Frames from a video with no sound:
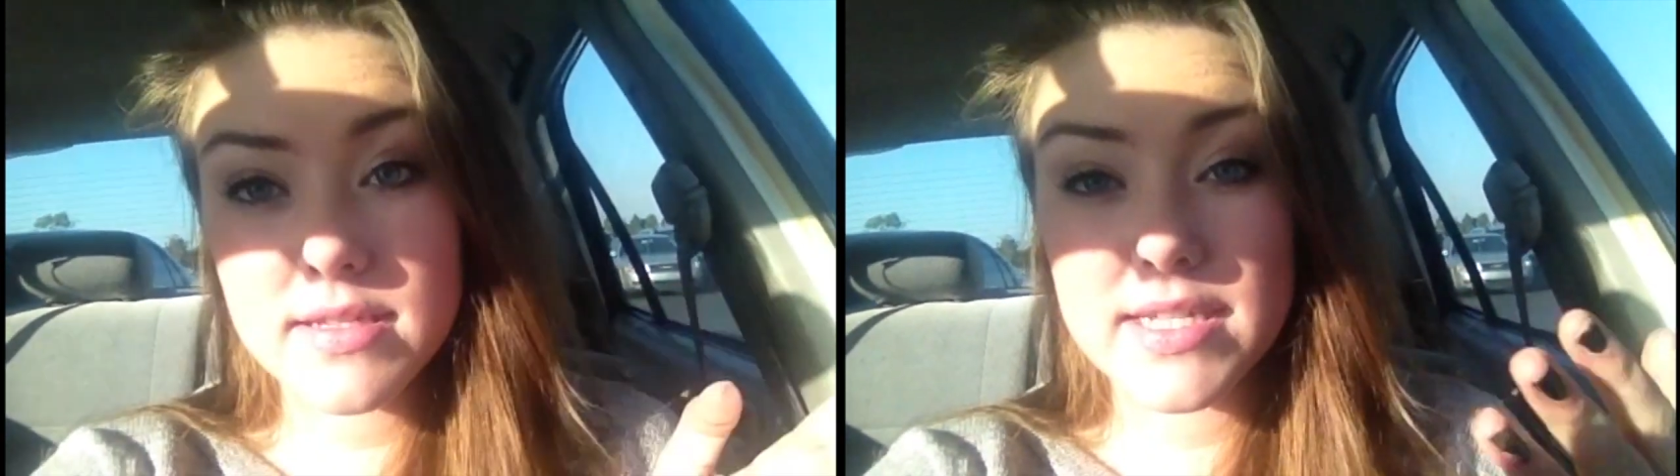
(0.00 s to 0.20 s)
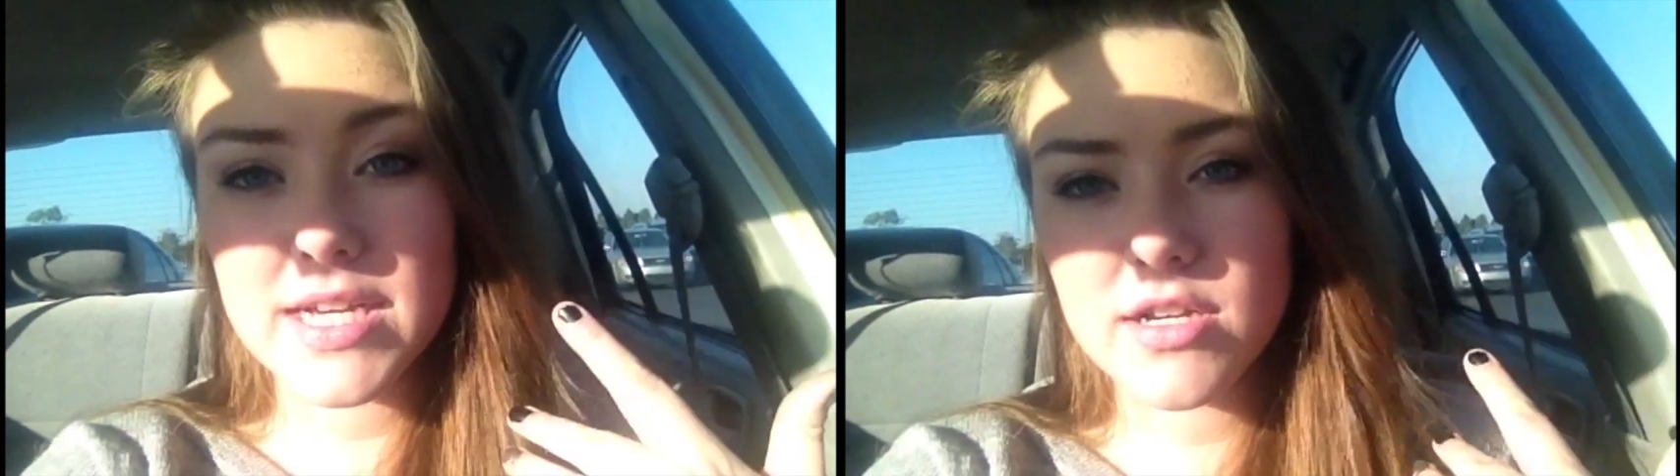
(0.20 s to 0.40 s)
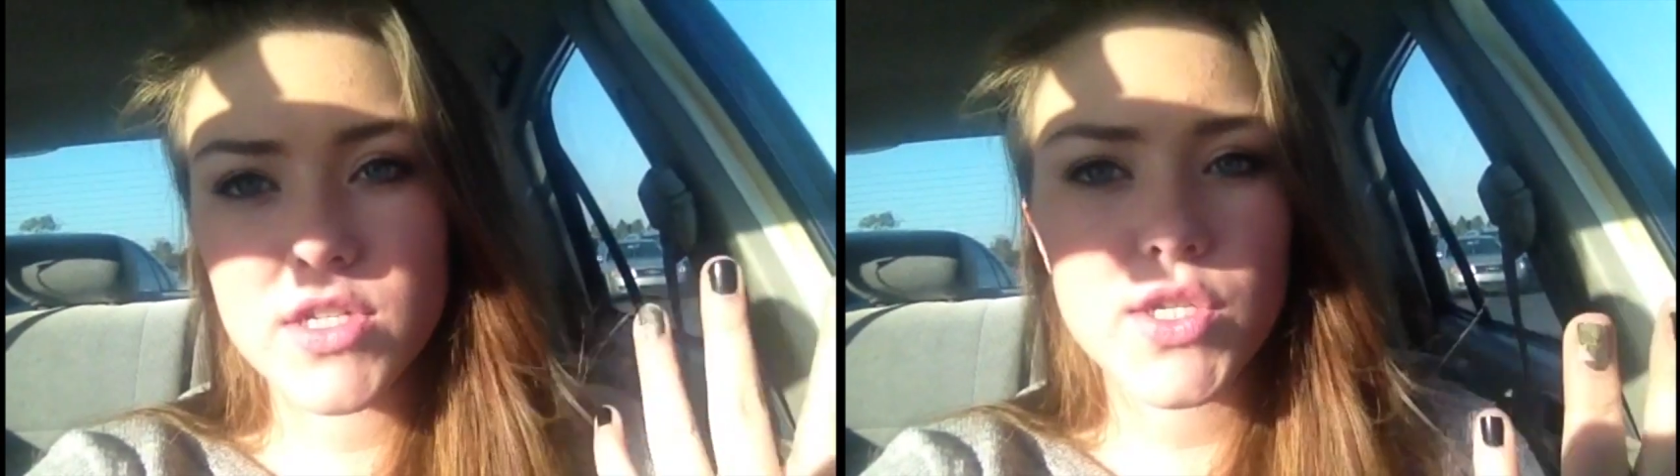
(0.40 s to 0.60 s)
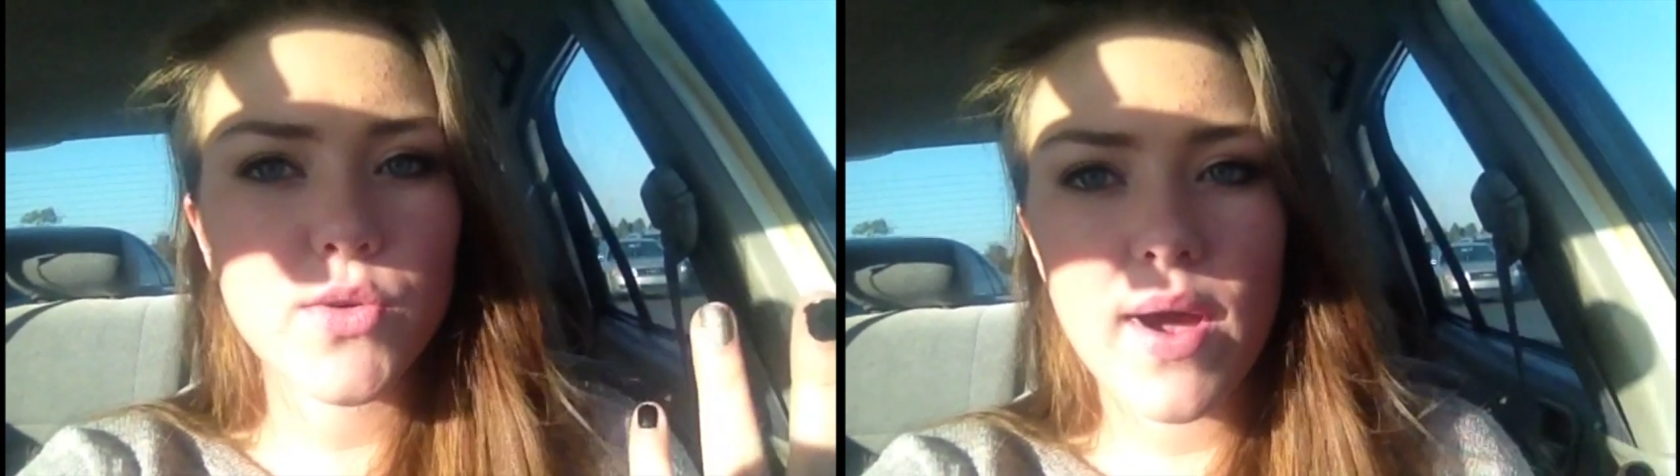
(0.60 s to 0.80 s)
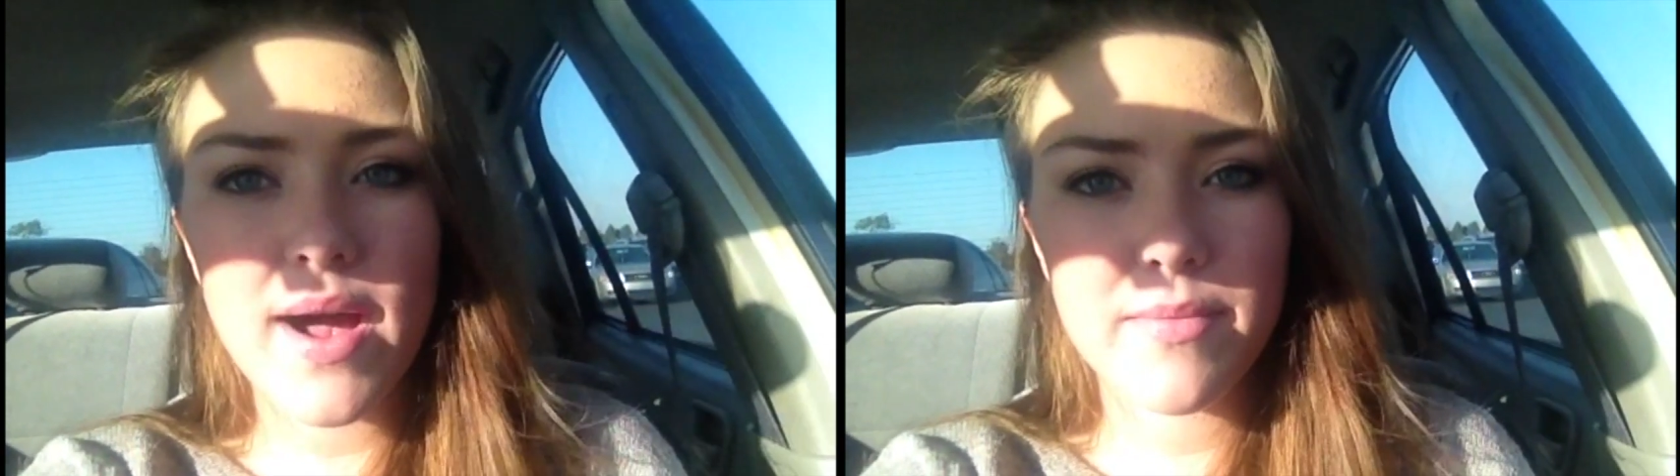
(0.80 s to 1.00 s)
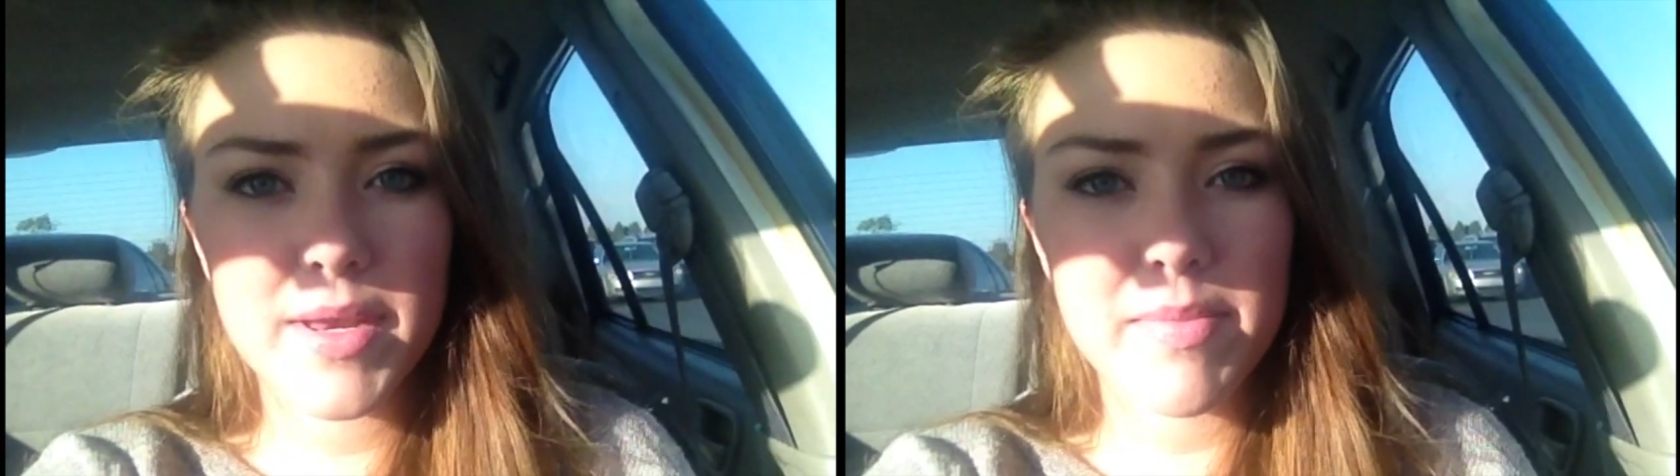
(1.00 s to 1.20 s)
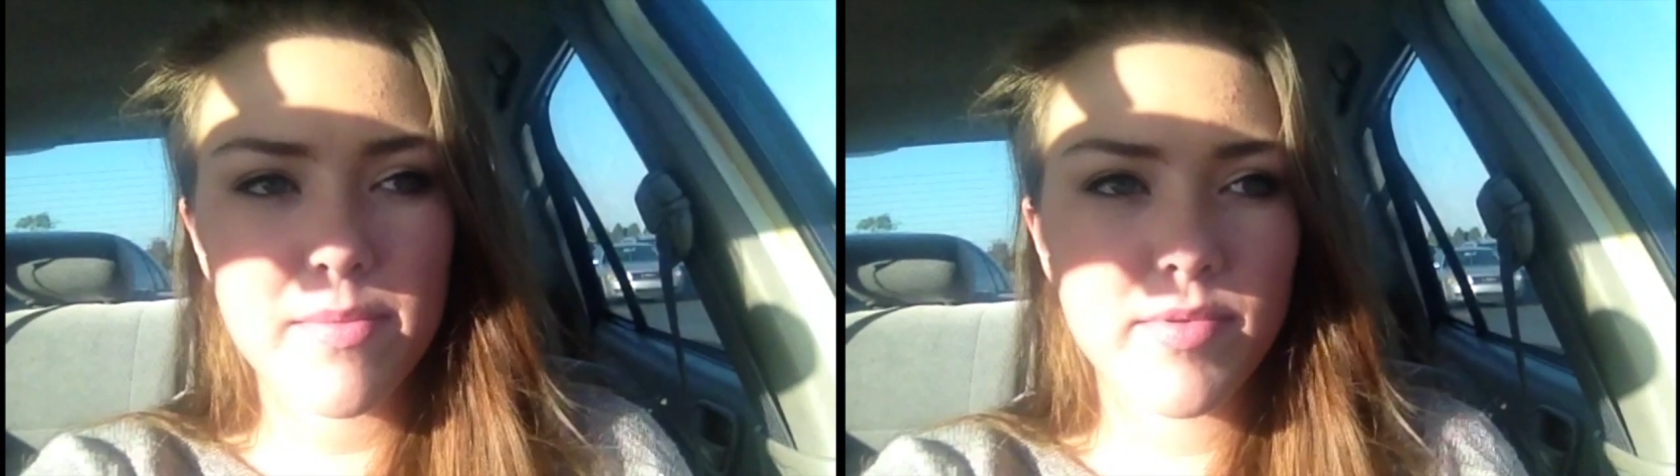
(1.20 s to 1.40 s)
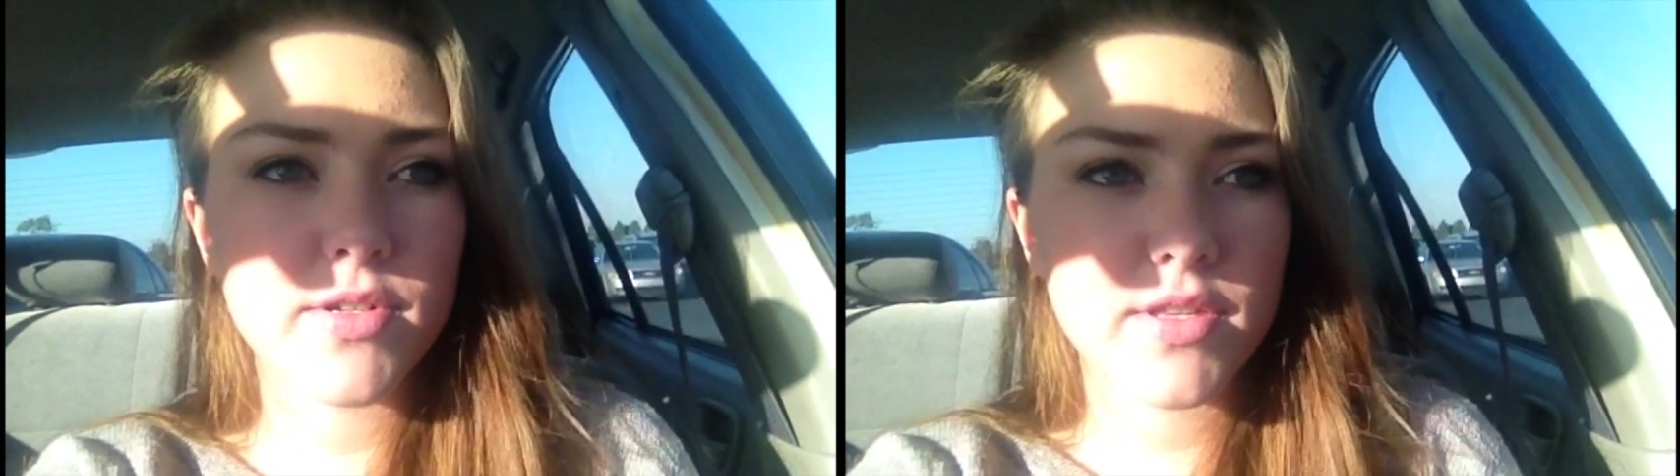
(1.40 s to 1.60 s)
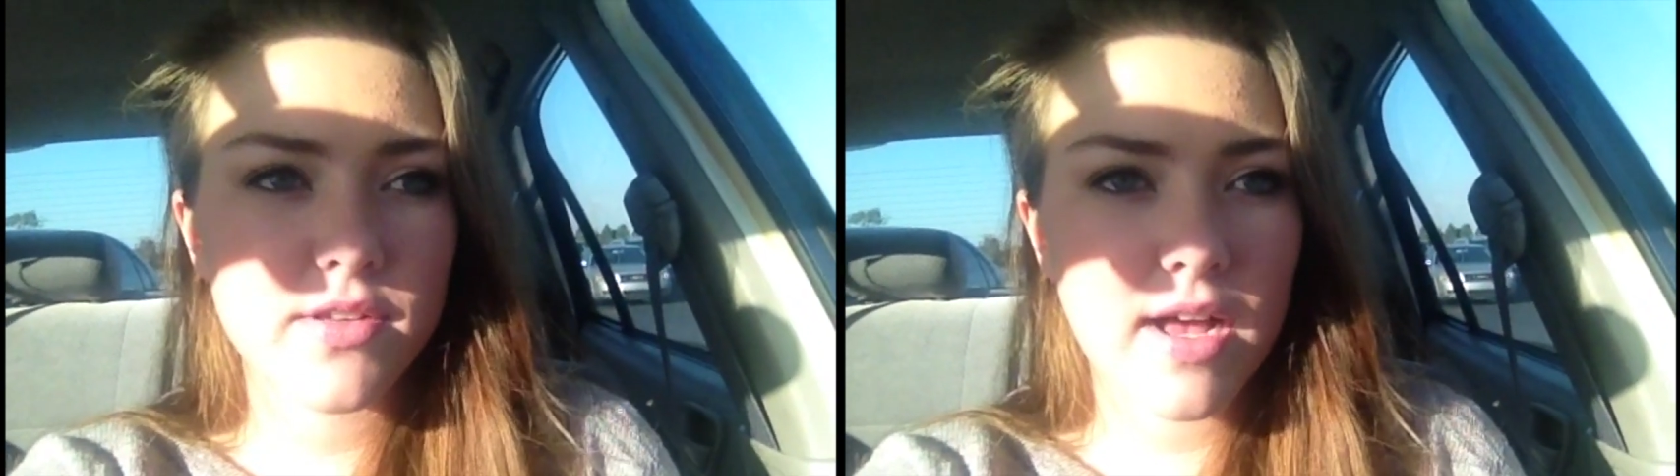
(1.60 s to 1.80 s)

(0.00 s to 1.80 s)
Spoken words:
it tells you how many people are in the